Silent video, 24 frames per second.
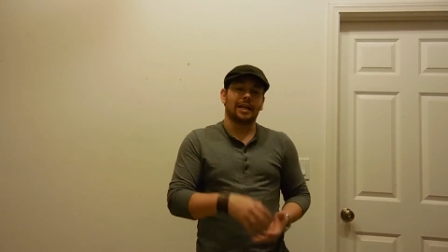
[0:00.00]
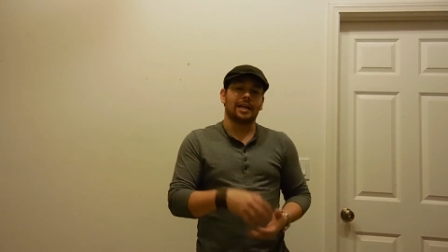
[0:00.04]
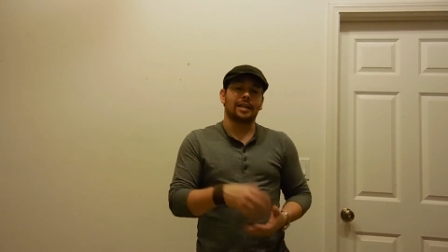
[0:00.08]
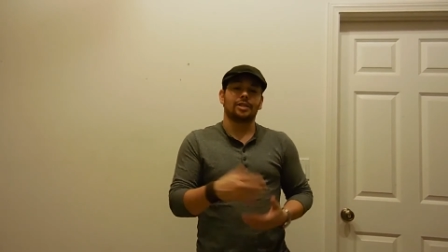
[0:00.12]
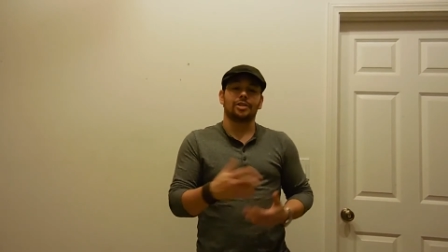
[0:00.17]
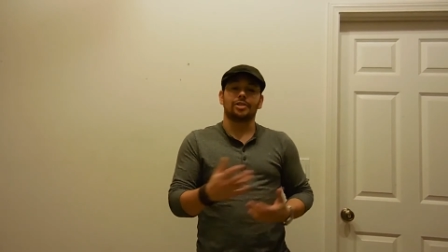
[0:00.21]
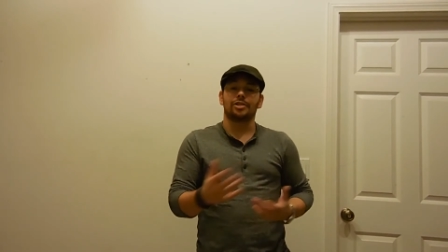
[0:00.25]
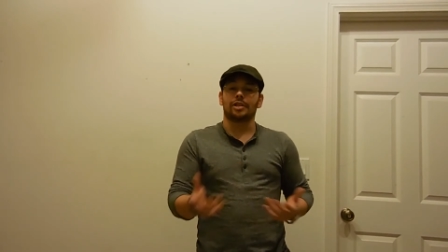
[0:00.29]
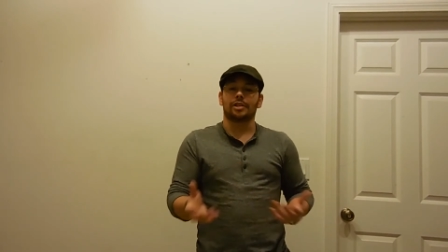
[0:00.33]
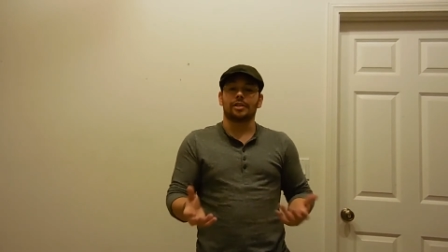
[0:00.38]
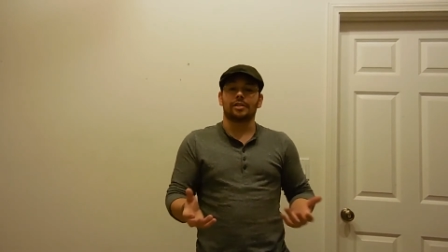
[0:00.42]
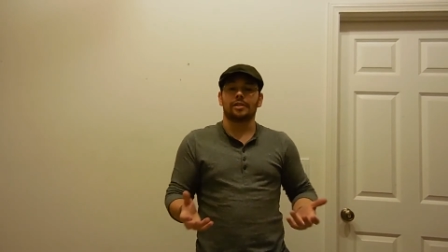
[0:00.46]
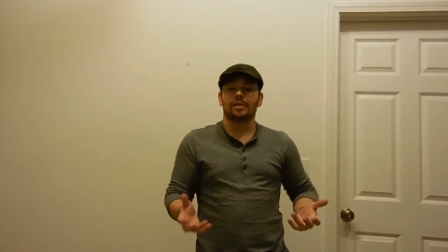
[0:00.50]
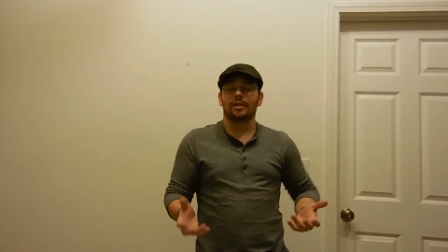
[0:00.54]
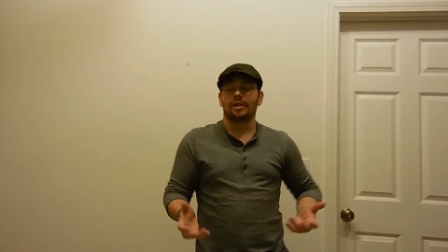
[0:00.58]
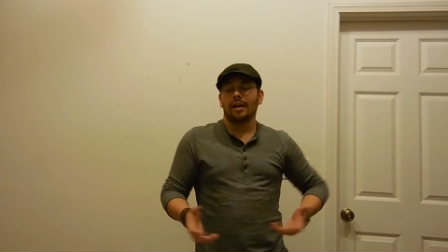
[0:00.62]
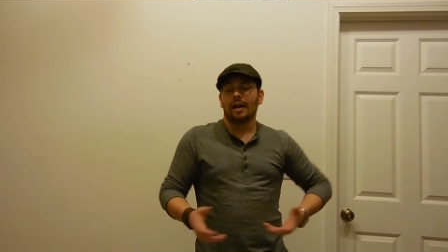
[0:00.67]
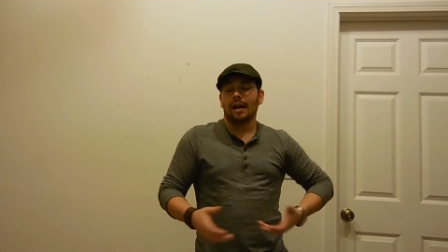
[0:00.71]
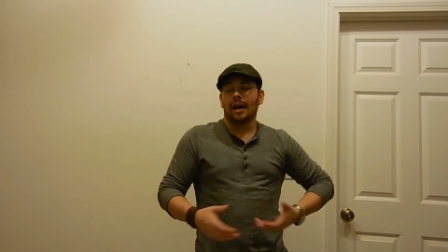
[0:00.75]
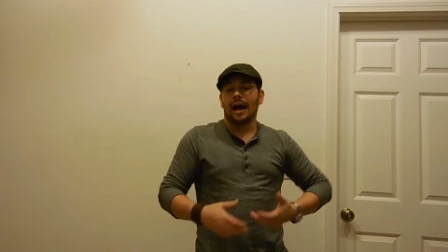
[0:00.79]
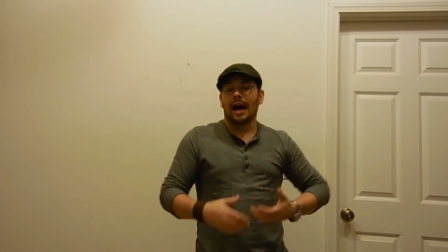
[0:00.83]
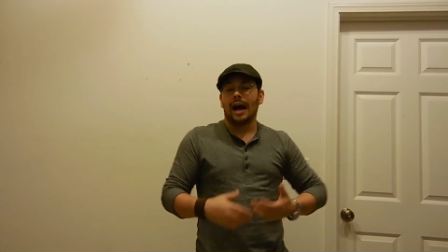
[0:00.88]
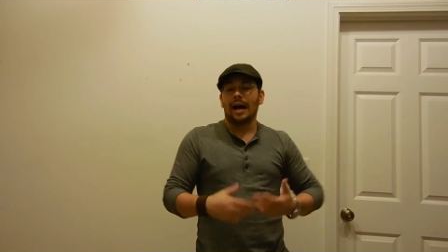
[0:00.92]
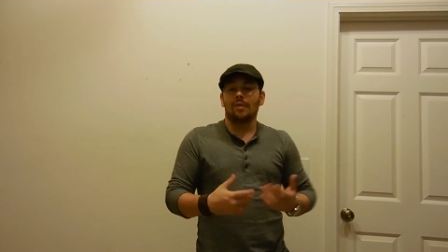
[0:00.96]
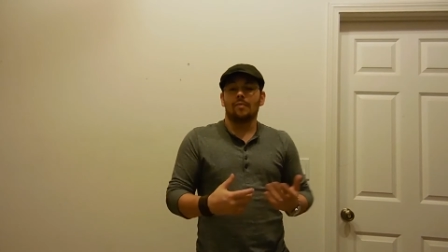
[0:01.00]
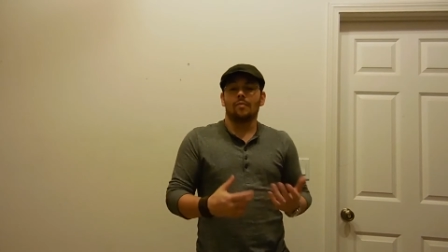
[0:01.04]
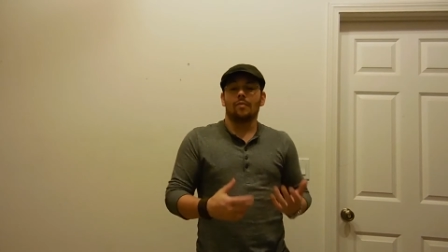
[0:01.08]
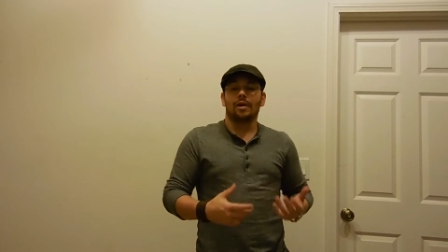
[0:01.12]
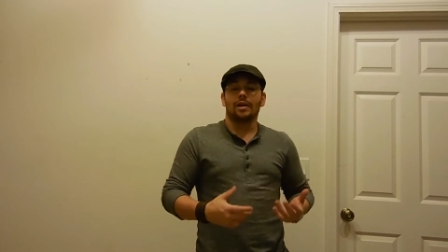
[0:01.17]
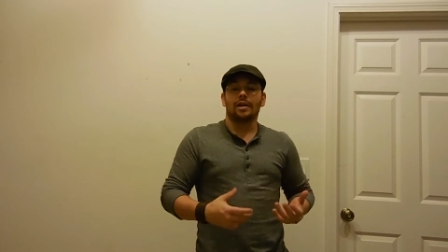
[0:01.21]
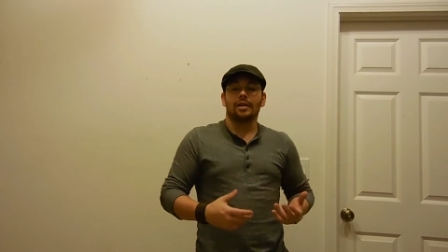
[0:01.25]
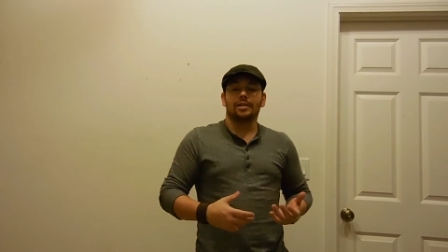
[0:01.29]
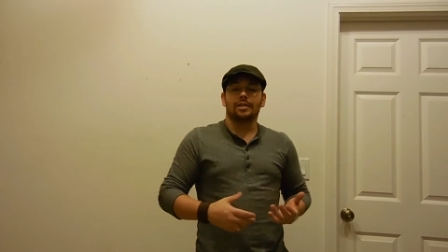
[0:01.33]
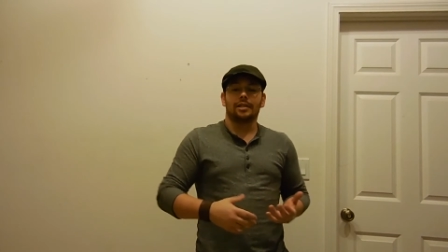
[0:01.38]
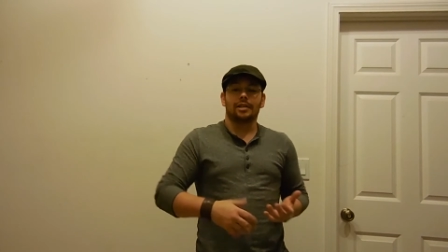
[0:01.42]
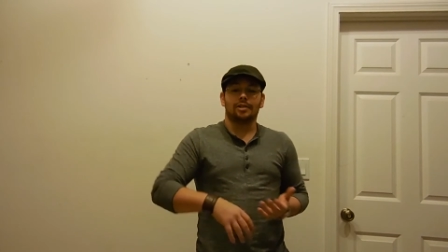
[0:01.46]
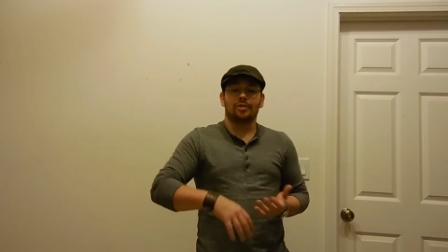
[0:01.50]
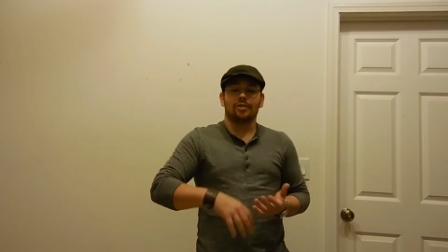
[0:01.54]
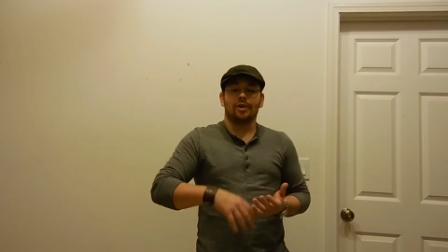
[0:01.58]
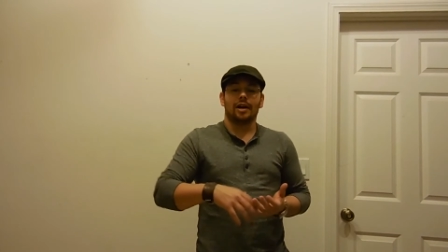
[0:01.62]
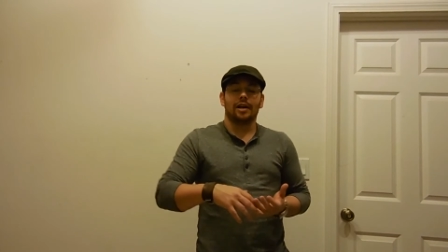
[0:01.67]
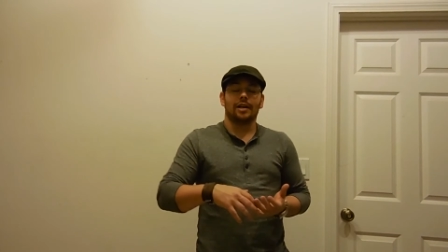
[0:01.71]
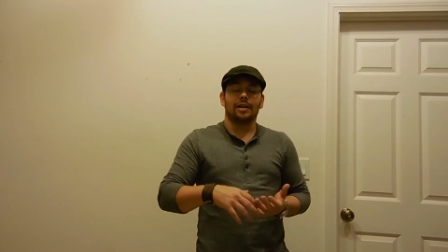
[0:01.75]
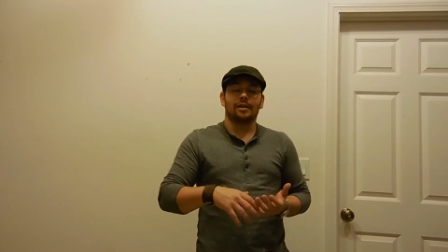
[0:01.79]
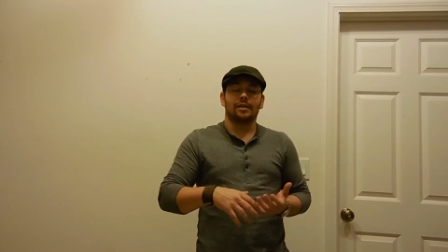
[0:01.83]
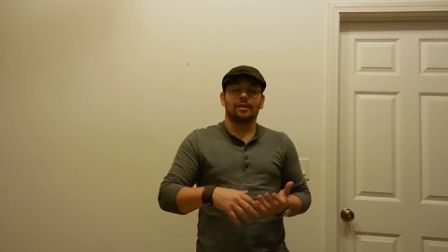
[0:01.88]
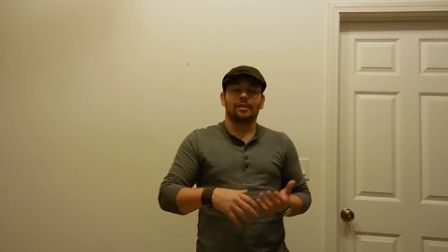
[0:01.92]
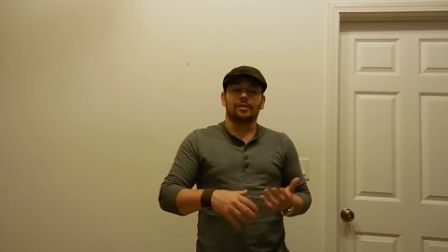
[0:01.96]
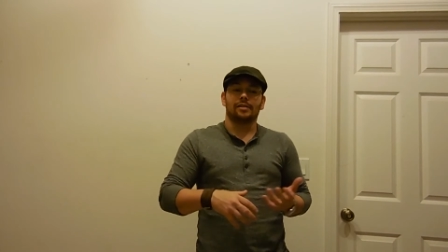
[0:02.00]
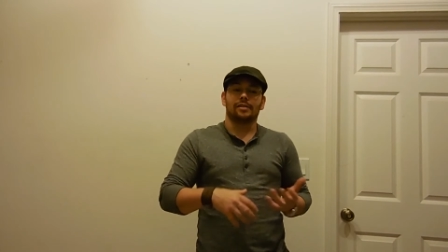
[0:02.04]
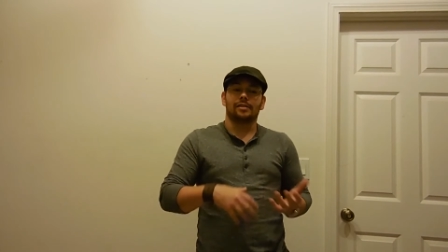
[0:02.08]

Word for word: It's just I wanted to try to